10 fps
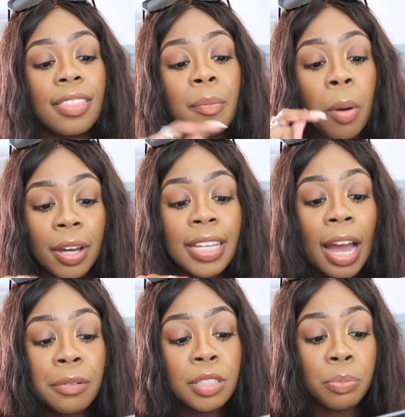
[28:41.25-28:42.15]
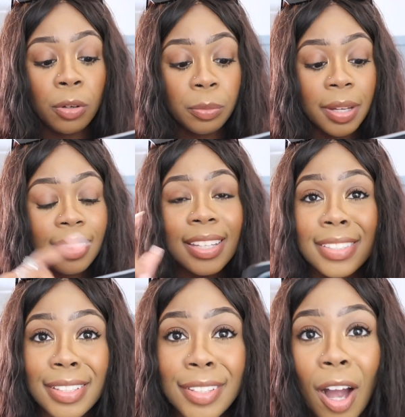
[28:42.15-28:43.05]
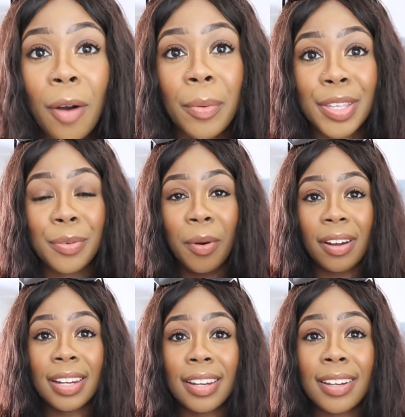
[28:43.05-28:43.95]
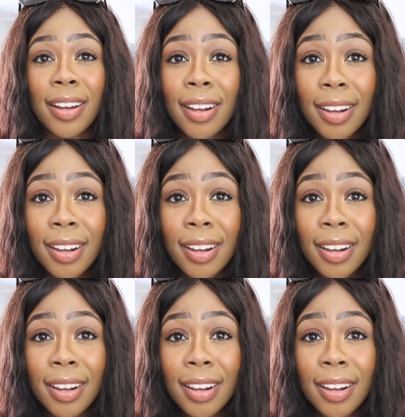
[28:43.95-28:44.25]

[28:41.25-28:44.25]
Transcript: the body i was born with is it not what you wanted